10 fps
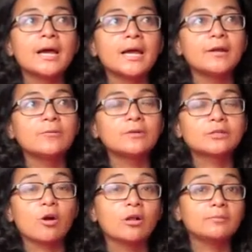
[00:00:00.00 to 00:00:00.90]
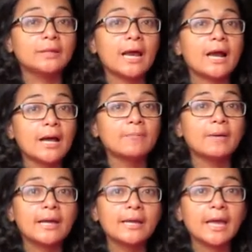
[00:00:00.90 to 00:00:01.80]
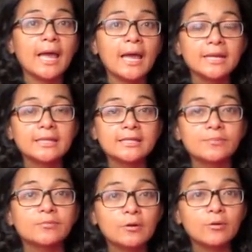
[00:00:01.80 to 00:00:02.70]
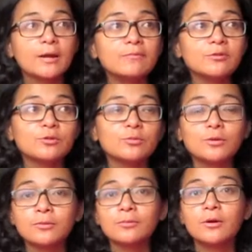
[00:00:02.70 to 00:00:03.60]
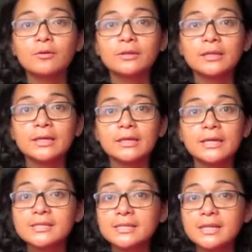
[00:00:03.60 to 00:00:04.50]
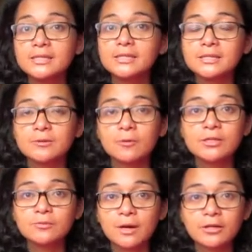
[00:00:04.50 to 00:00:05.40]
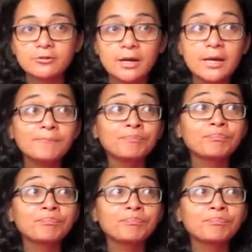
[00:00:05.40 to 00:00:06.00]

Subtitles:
It was called MinangkaBike, and it's a program to promote the destinations in West Sumatra,